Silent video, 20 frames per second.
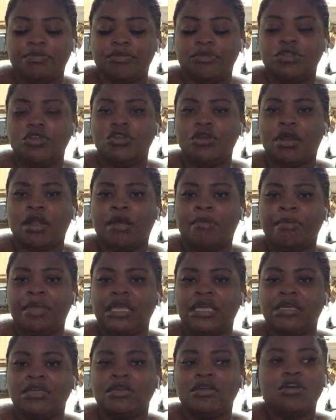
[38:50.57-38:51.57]
You know what I
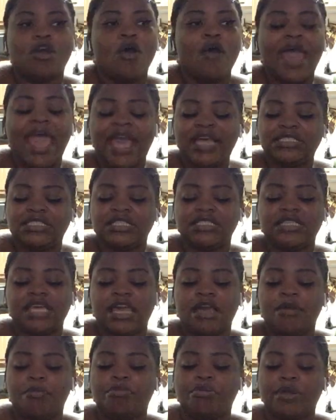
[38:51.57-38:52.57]
mean? Go ask to
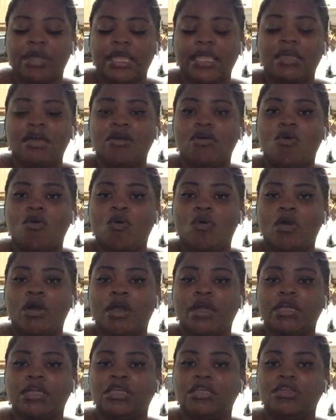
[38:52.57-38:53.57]
take a break,
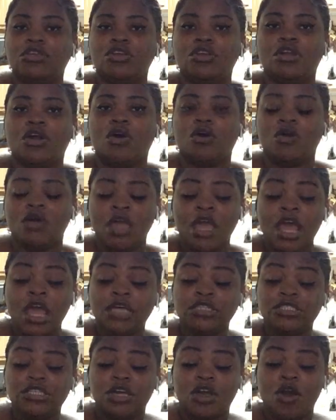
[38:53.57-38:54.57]
or, you know,
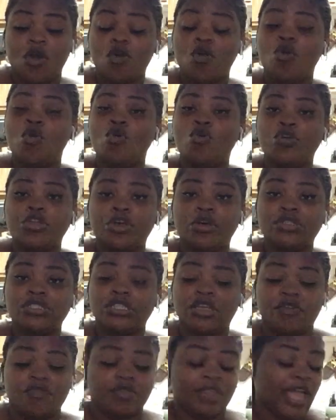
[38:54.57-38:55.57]
to go cool
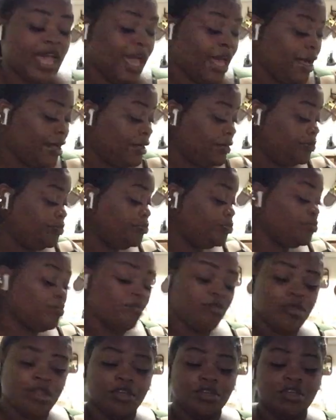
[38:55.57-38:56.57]
yourself down.
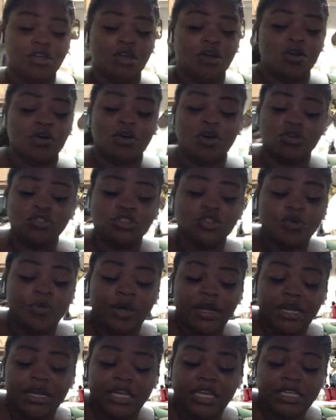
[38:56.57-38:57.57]
You know, go do
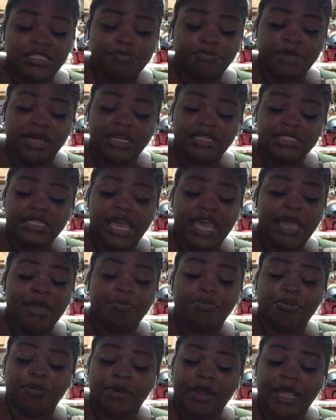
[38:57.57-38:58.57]
what it is,
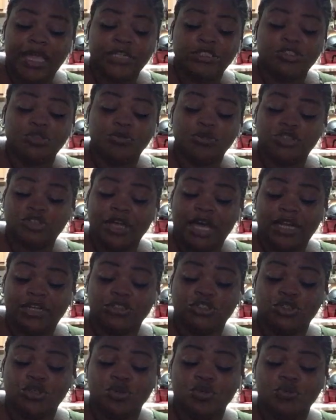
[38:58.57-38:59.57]
meditate, pray, do what you got to
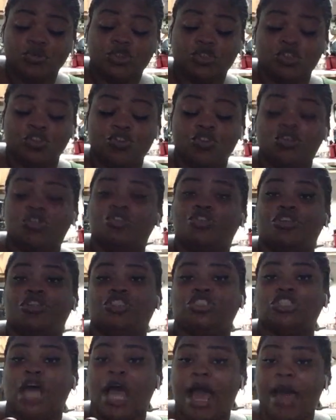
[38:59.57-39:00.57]
do so you can do your
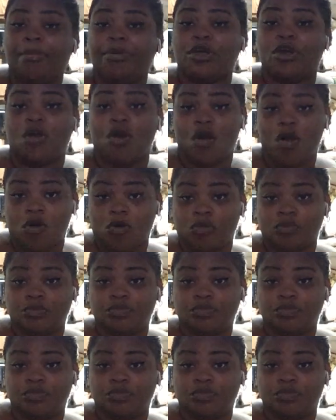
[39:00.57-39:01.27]
job and go home.